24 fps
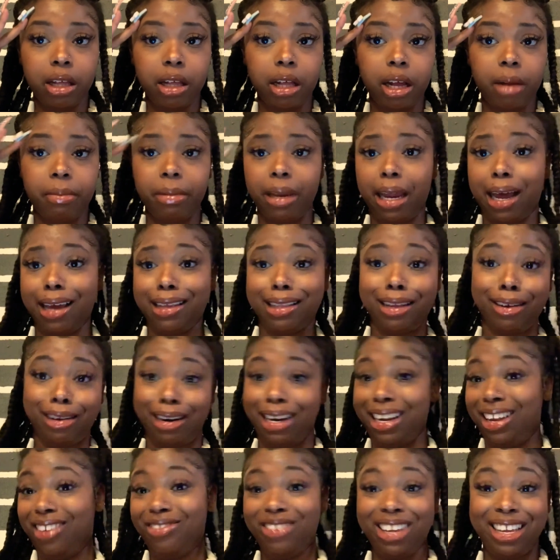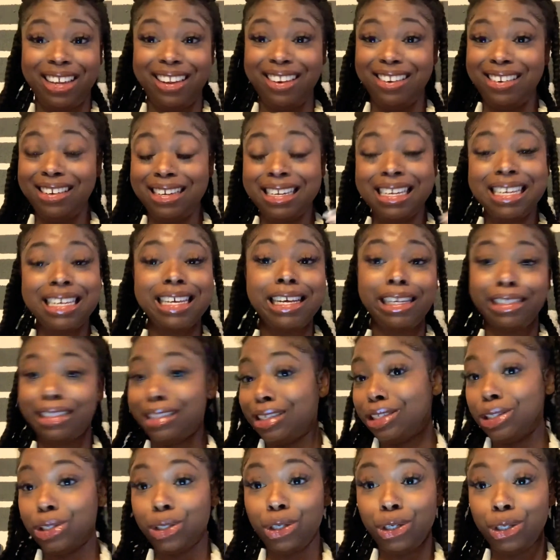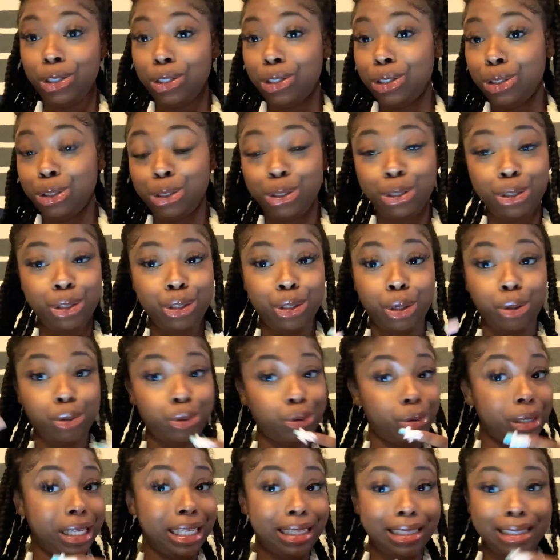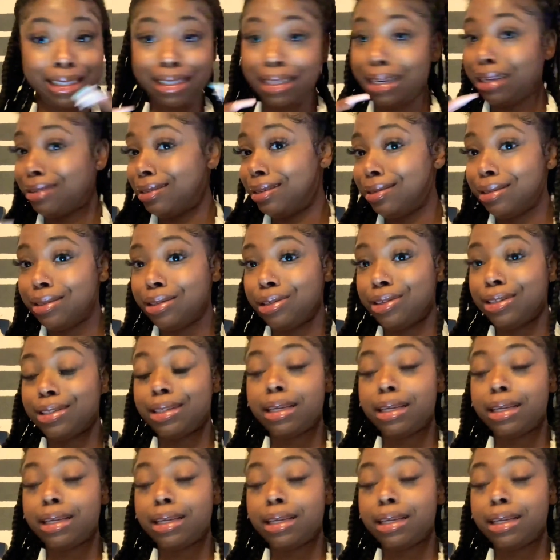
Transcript: I'm like, they're even sisters. No, twins, My sisters.